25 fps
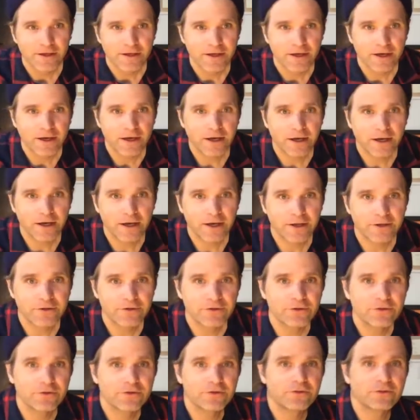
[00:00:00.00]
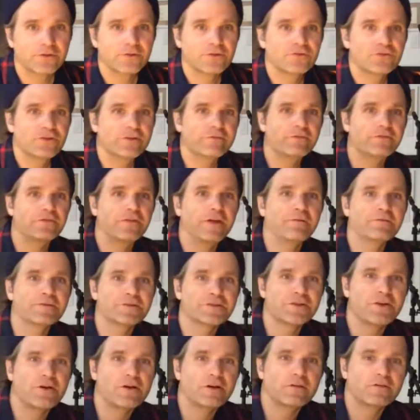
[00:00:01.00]
Uh, do you have a favorite
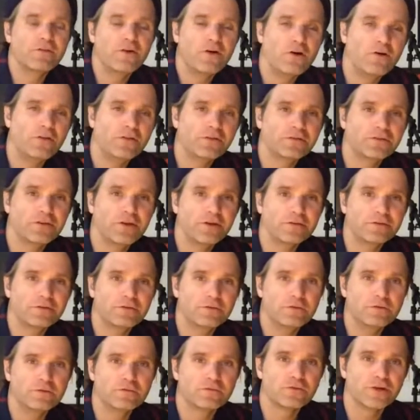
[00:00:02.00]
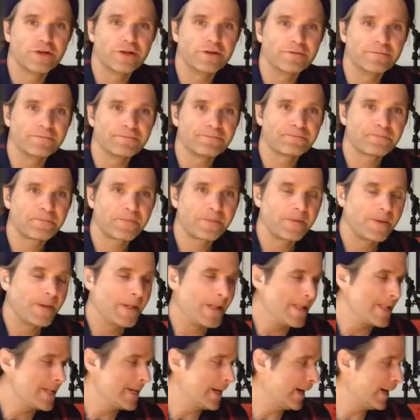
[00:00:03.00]
song of all the songs that you've written?
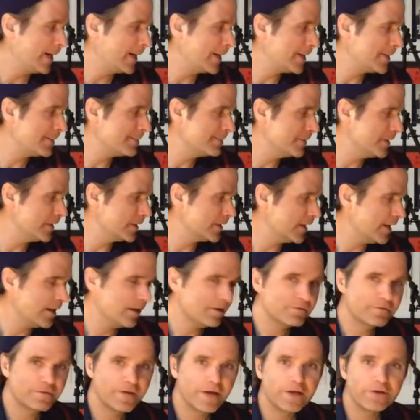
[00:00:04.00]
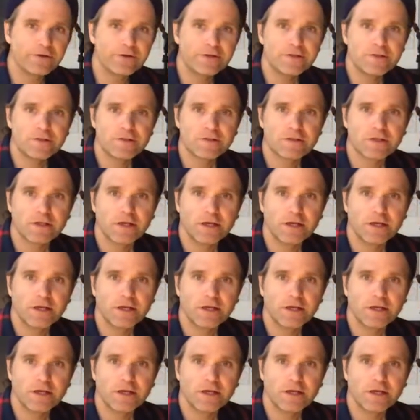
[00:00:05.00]
Um, it kind of varies.